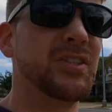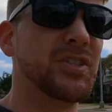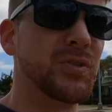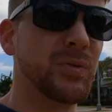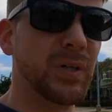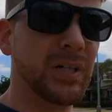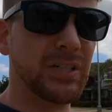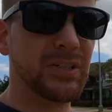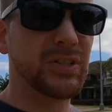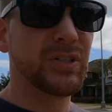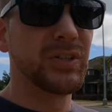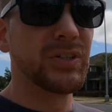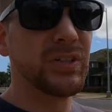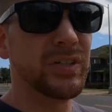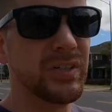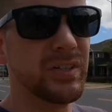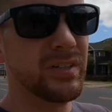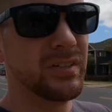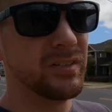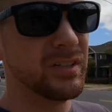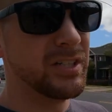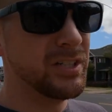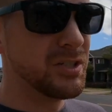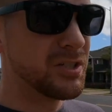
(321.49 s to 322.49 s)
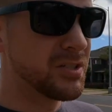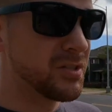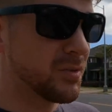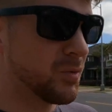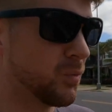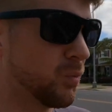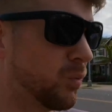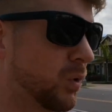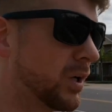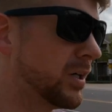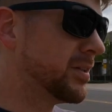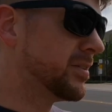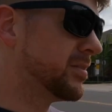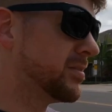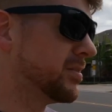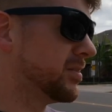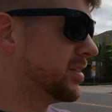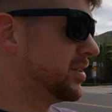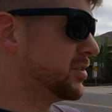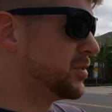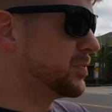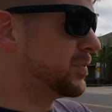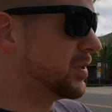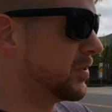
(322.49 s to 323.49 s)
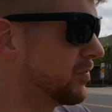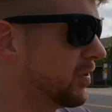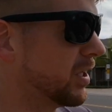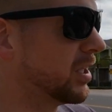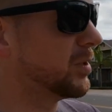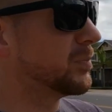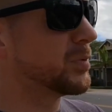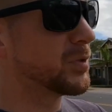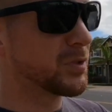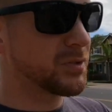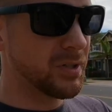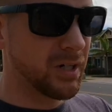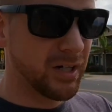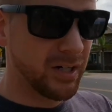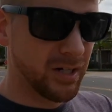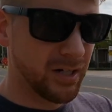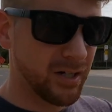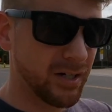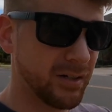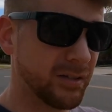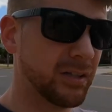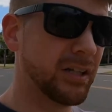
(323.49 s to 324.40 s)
To enter these one these developer uh,